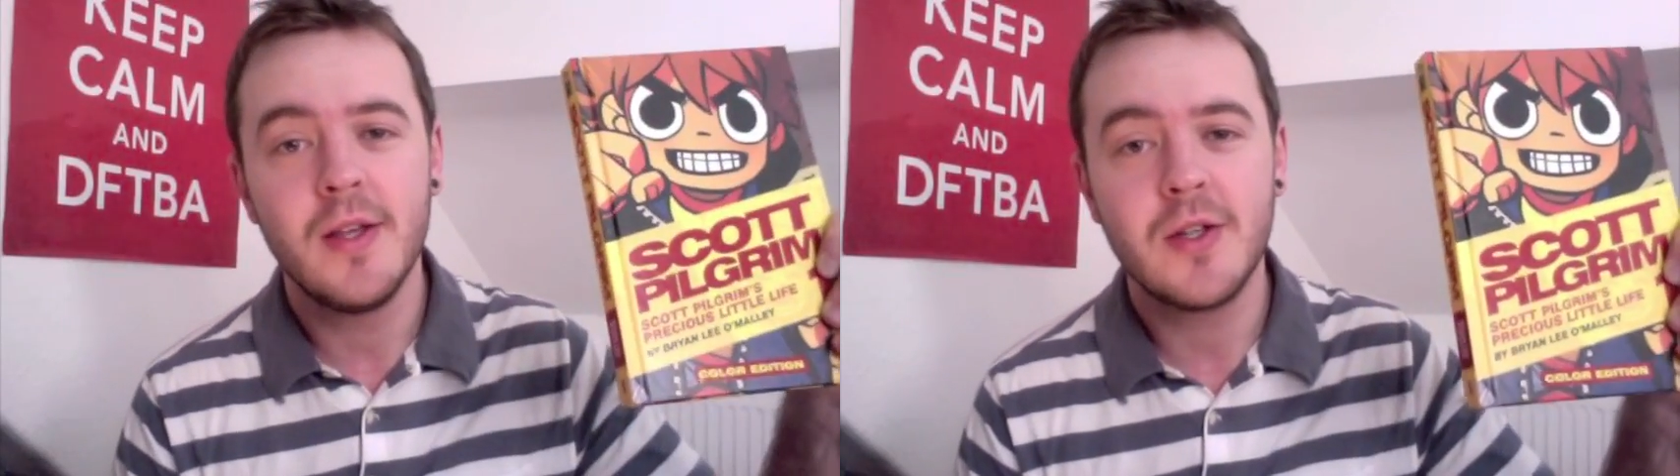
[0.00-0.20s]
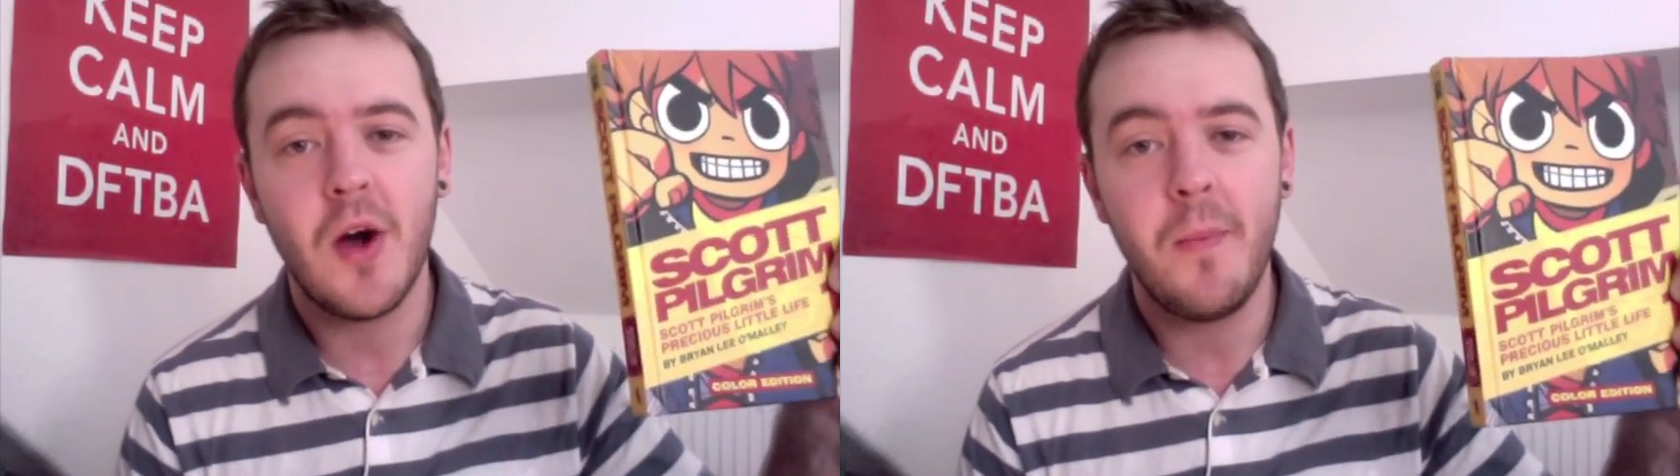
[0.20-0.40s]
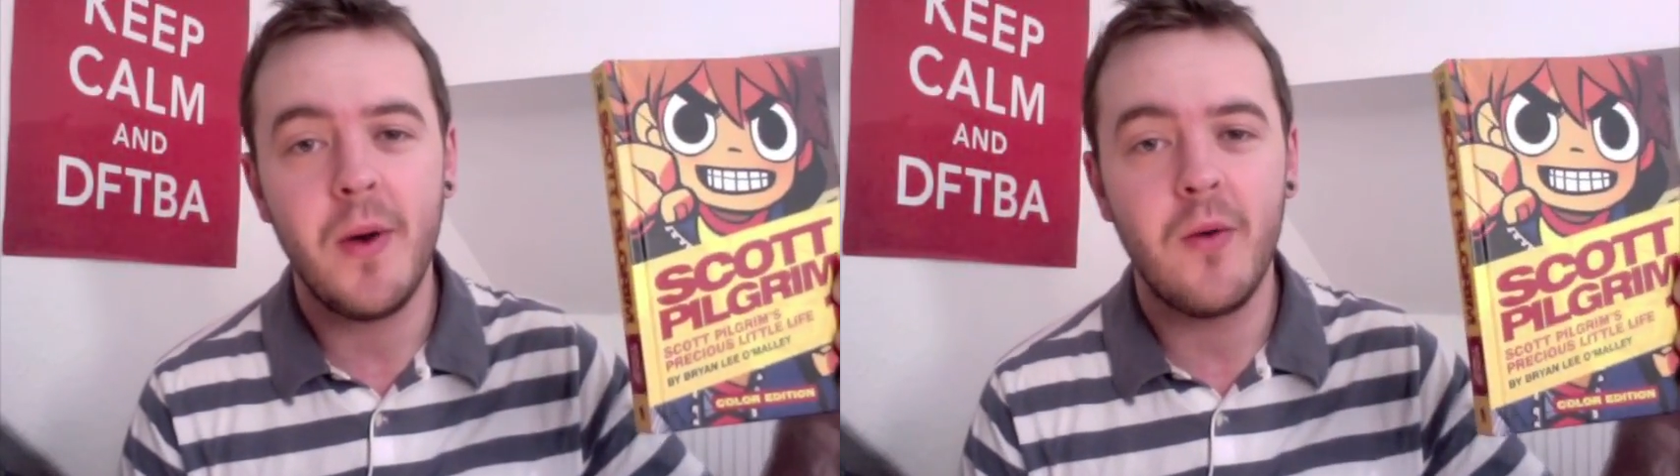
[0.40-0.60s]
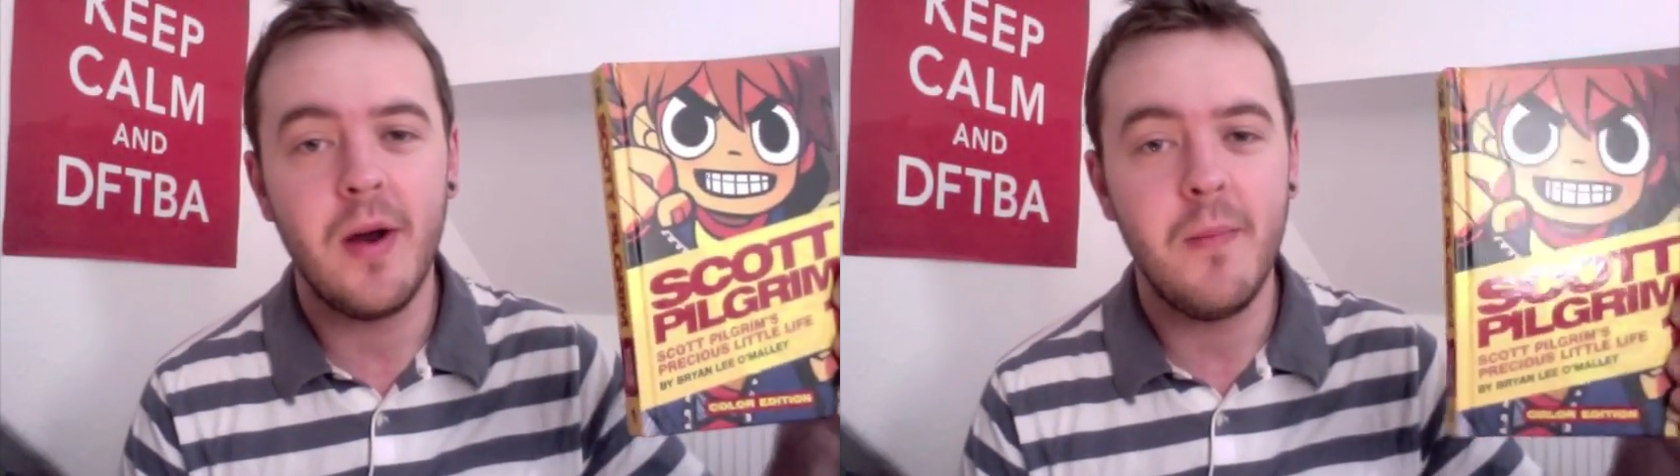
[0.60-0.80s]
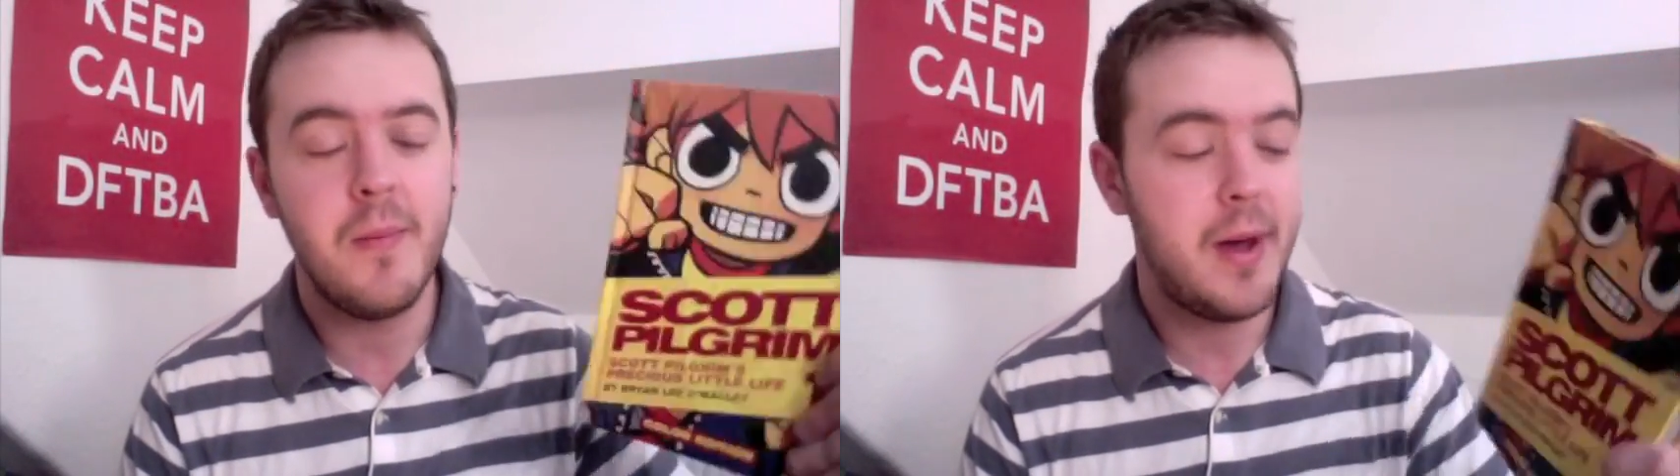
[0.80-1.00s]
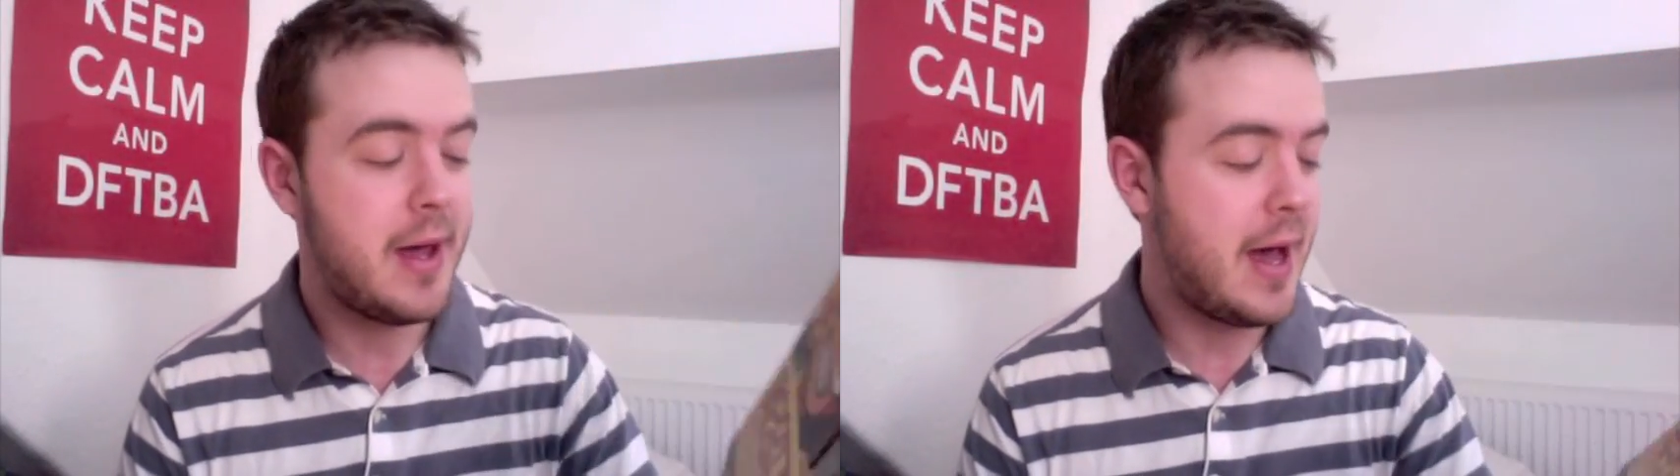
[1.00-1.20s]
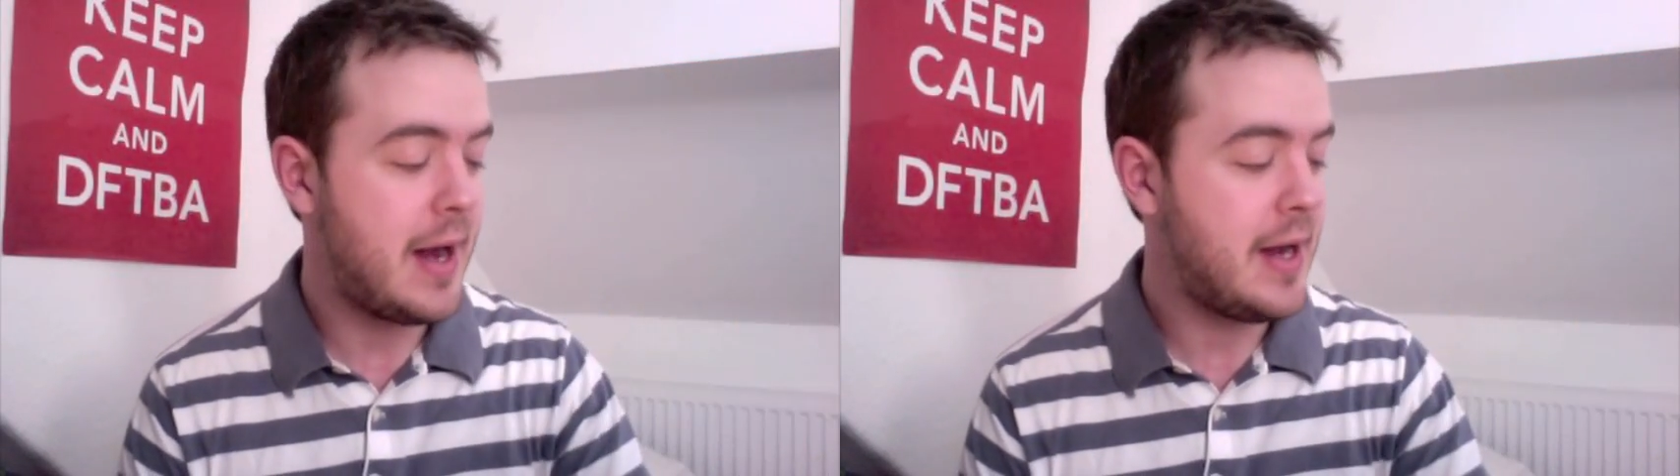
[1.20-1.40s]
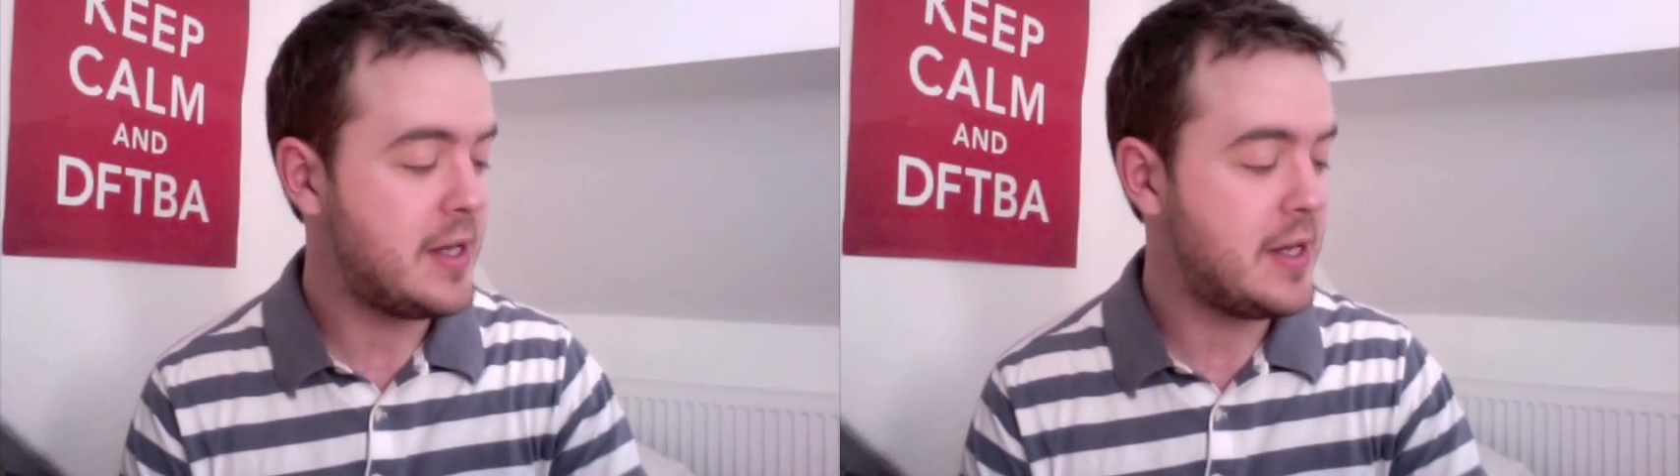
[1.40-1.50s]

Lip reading: Scott Pilgrim and